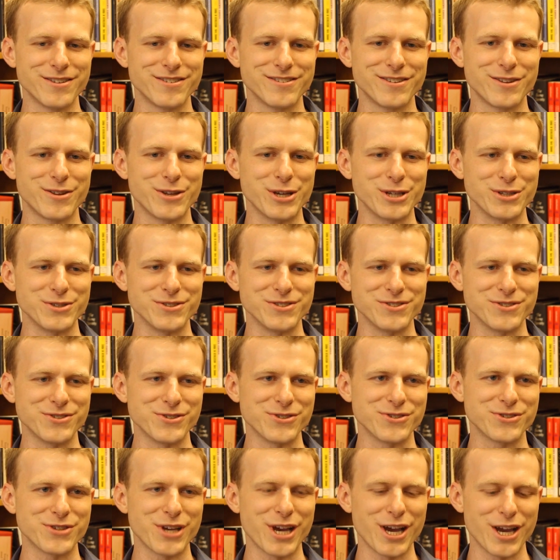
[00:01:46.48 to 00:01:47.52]
things in
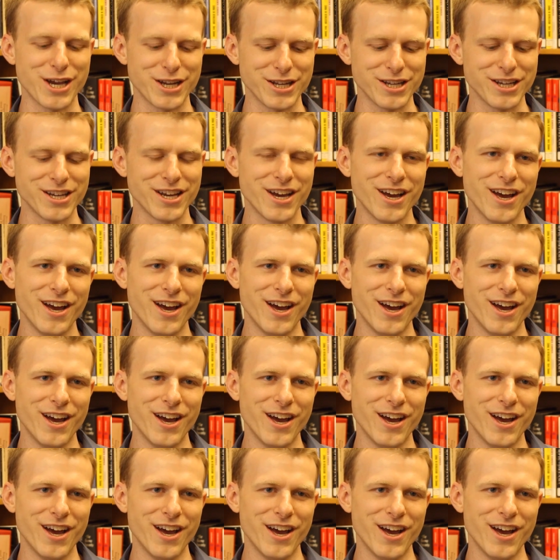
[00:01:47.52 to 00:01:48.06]
society.